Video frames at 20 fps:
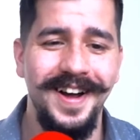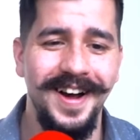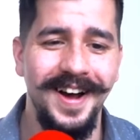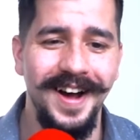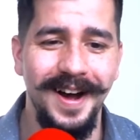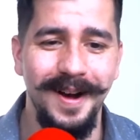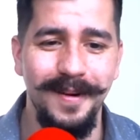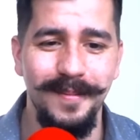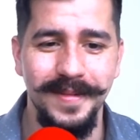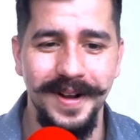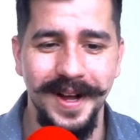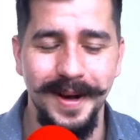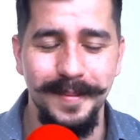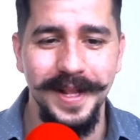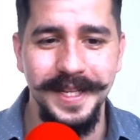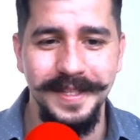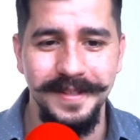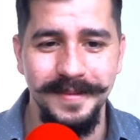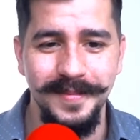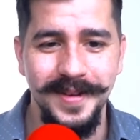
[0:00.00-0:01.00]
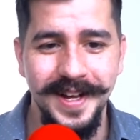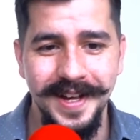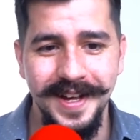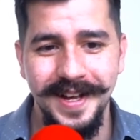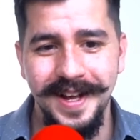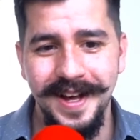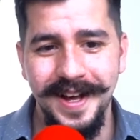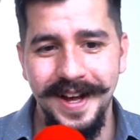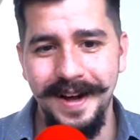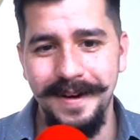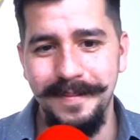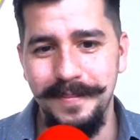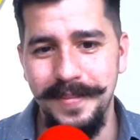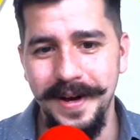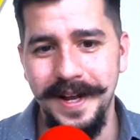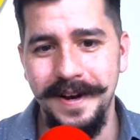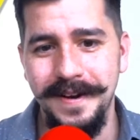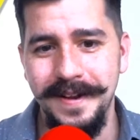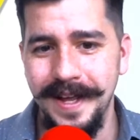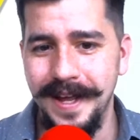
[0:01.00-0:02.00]
God bless him.
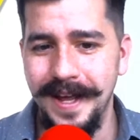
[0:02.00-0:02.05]
But